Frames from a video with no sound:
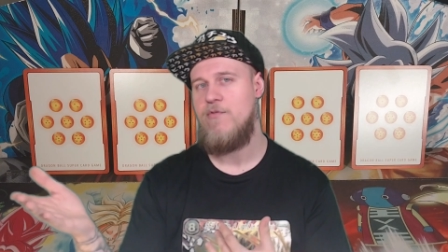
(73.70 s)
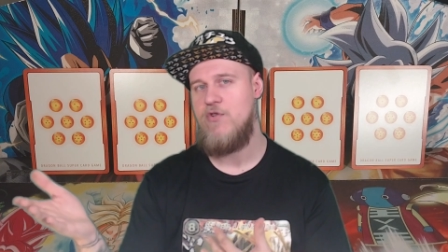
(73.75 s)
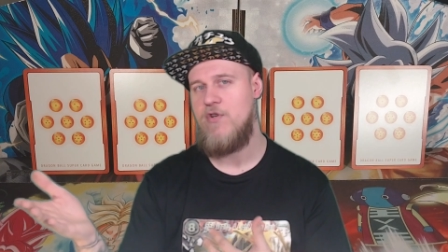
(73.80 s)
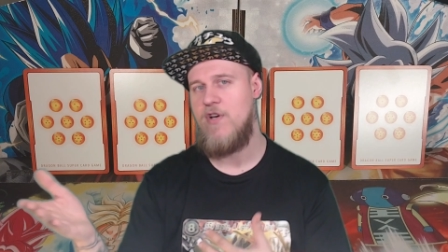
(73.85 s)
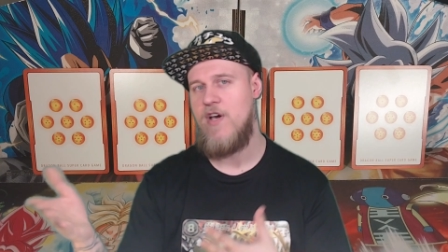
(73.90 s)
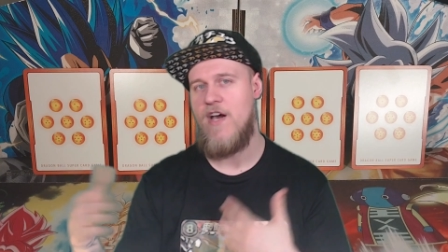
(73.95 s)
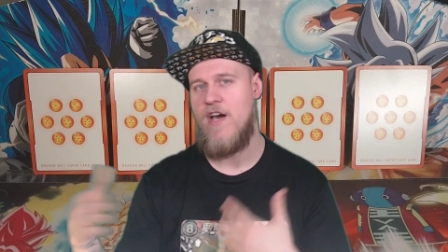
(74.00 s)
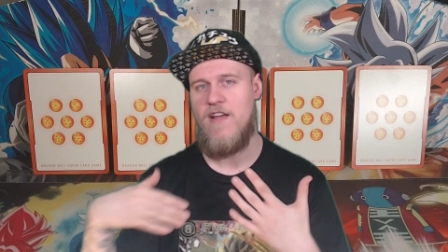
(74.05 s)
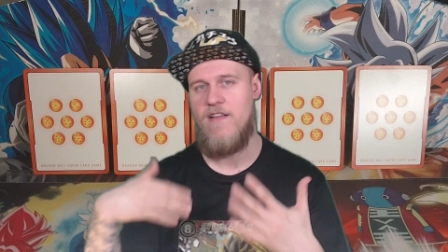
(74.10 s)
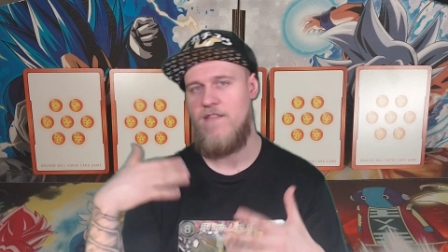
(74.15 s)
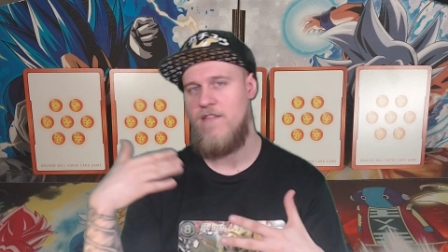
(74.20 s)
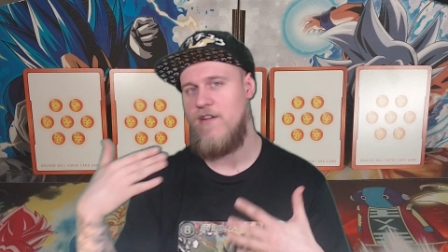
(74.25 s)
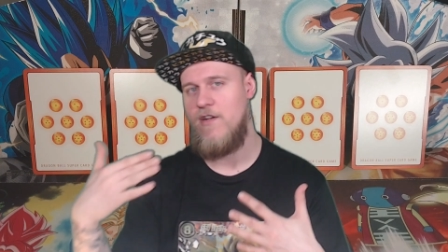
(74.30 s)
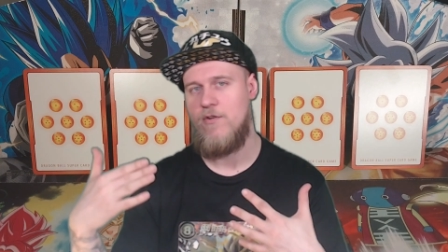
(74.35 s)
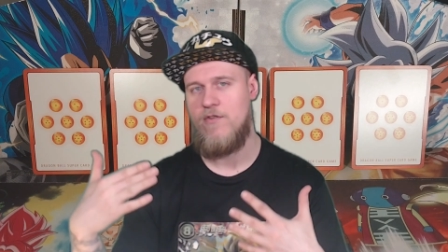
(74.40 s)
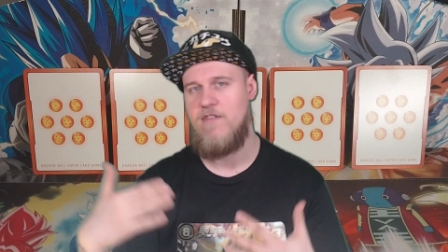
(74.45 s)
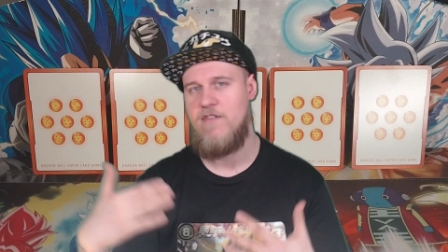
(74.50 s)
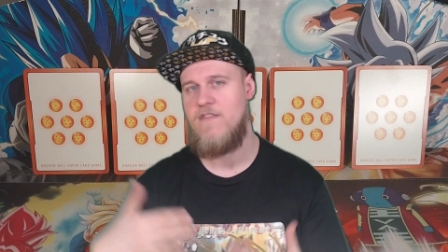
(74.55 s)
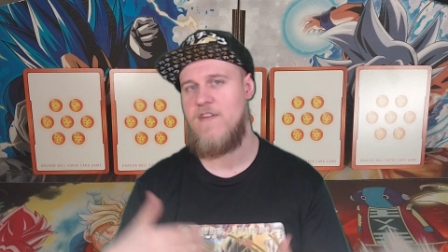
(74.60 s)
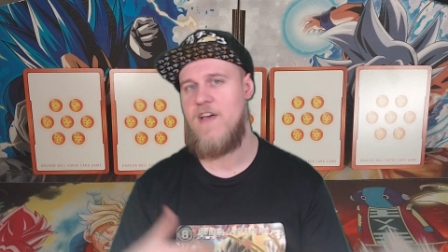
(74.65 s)
you guys,
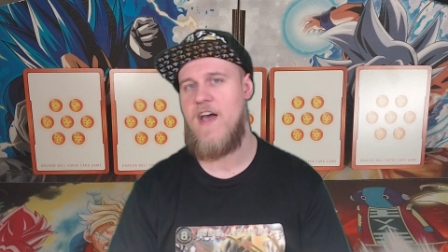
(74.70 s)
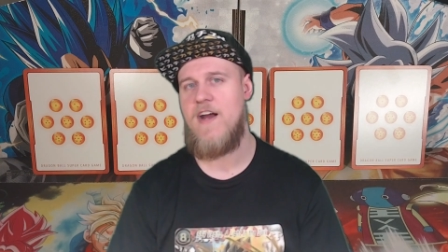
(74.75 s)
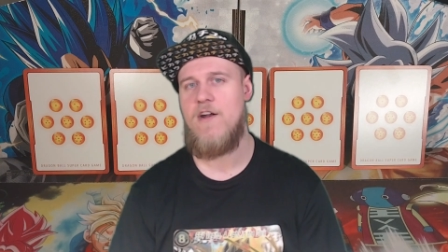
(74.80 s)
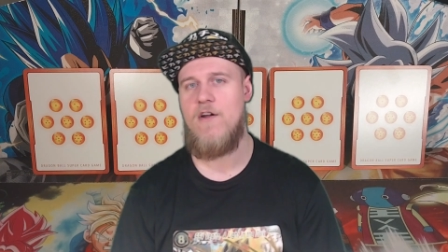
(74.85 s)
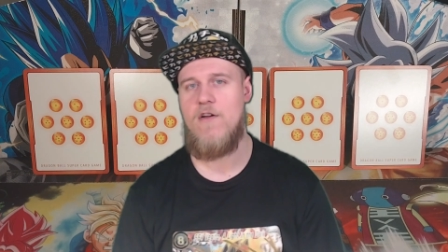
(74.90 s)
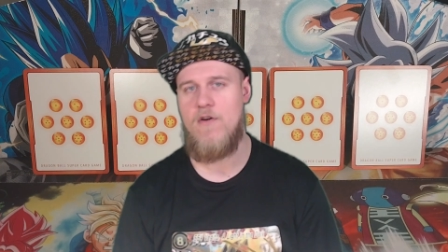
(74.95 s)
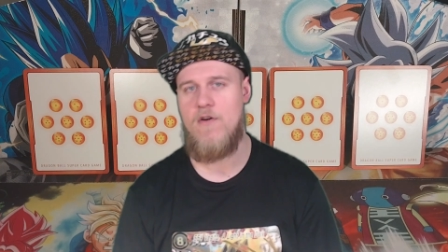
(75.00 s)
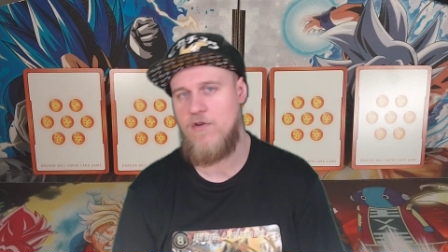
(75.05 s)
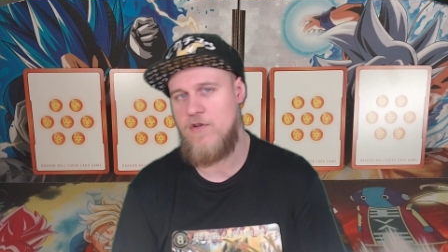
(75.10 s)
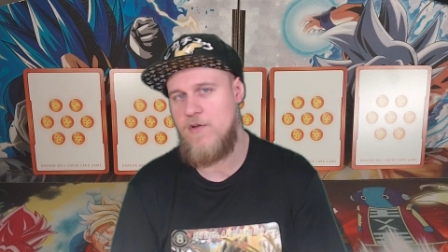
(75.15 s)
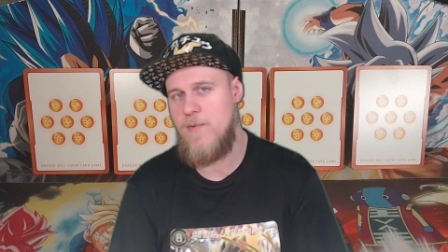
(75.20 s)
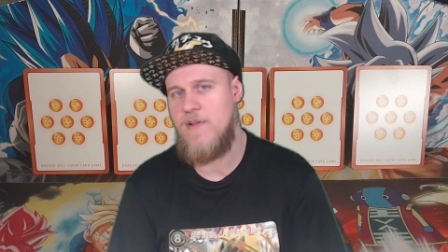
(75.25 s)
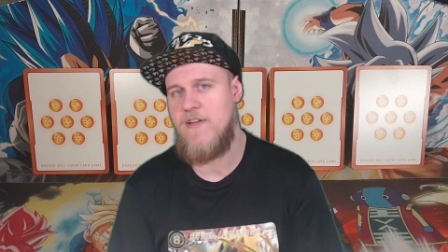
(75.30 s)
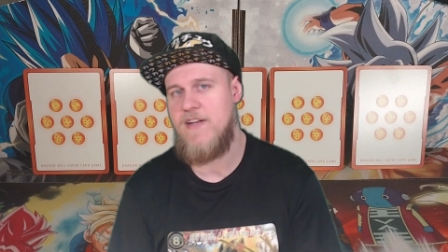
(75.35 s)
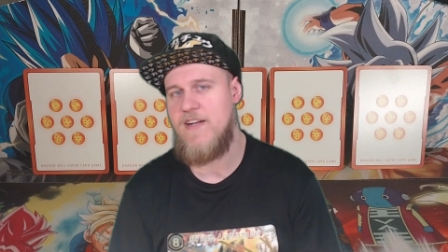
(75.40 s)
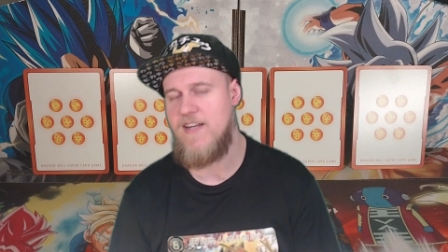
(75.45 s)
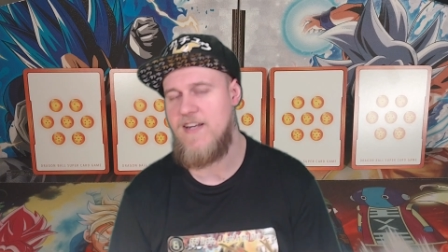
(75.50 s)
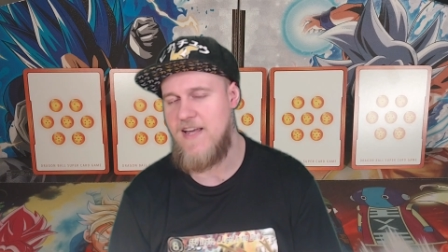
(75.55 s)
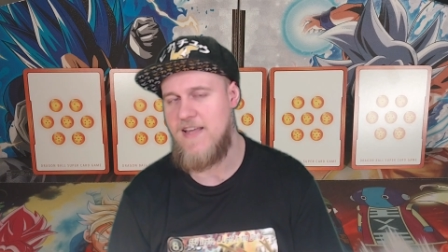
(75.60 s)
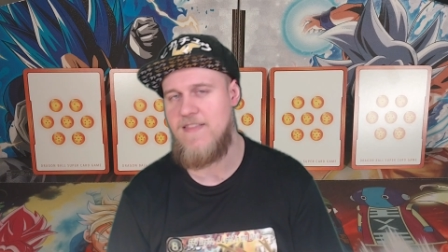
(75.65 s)
decide
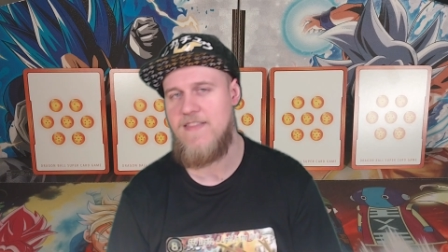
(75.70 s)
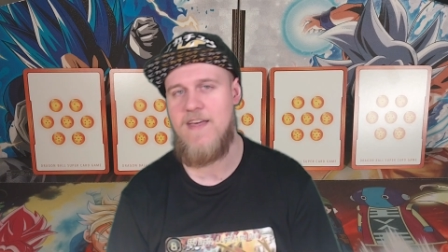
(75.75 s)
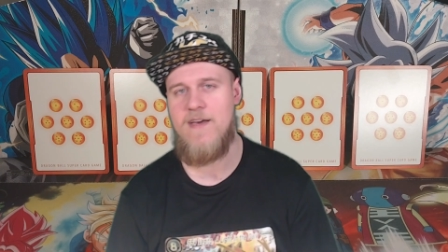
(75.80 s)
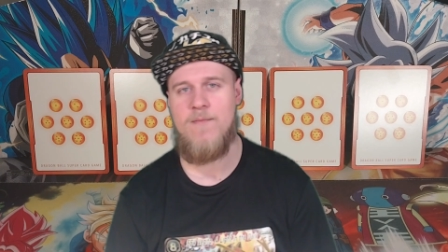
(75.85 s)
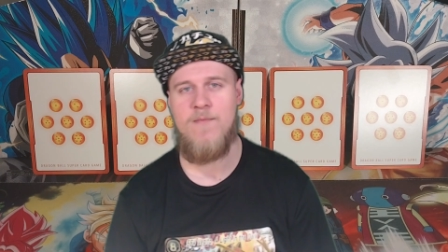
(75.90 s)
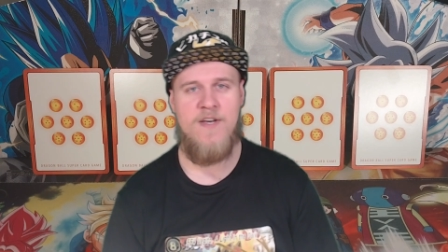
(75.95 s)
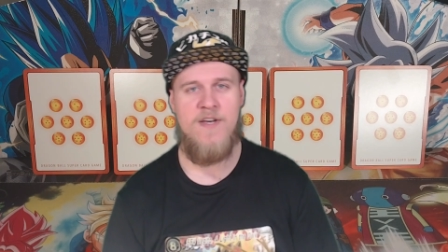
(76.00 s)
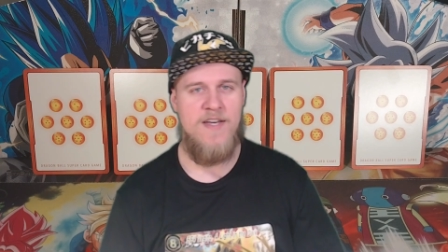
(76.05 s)
ultimately to get them,